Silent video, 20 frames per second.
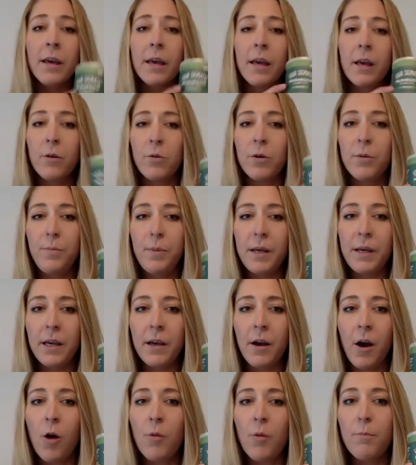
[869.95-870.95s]
it would
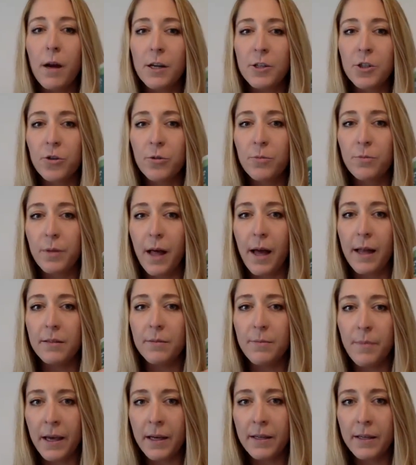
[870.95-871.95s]
be our mushroom
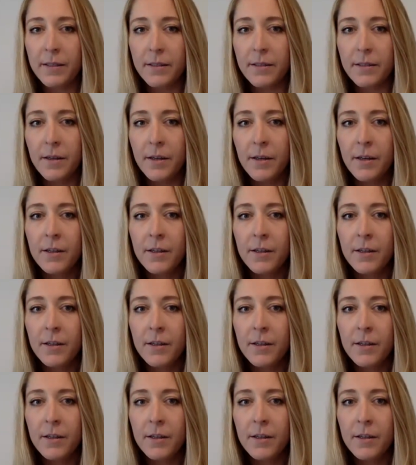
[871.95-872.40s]
blend mix.